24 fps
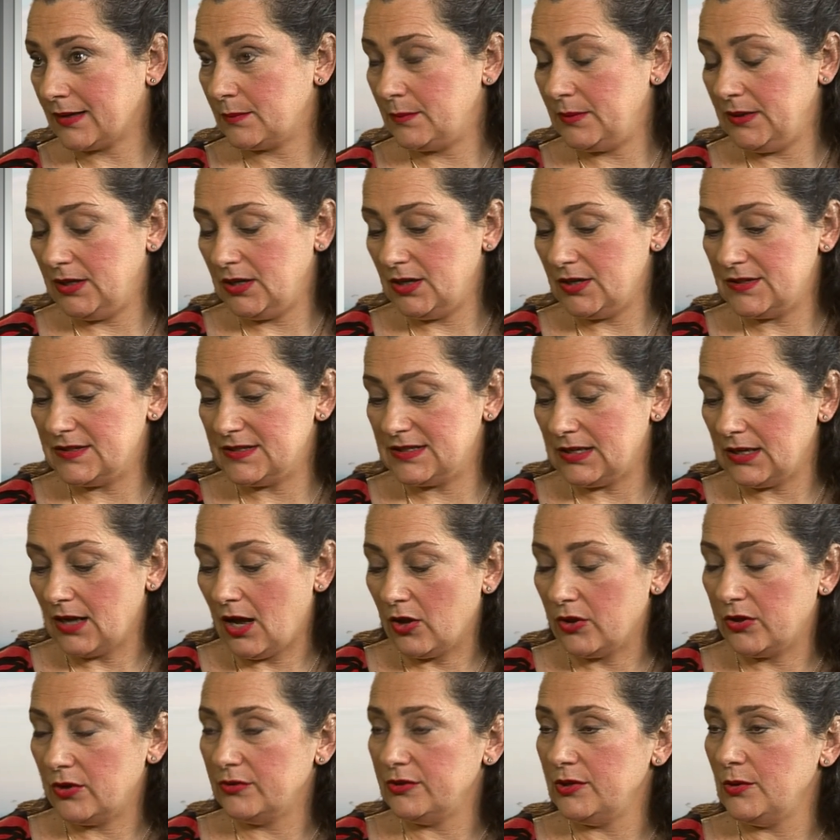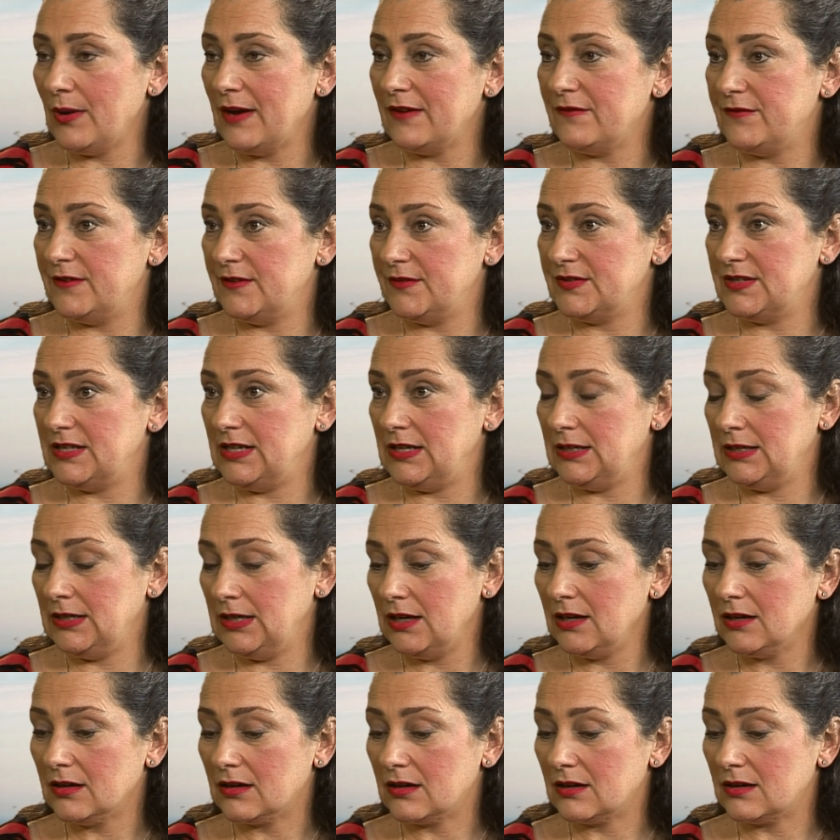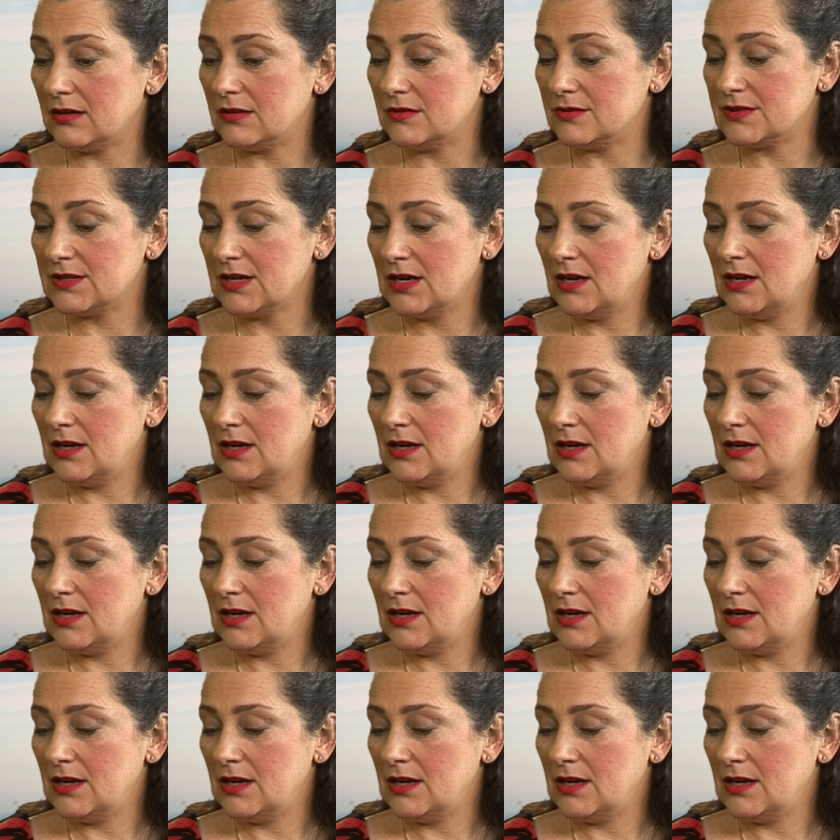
Because although you have 15 years,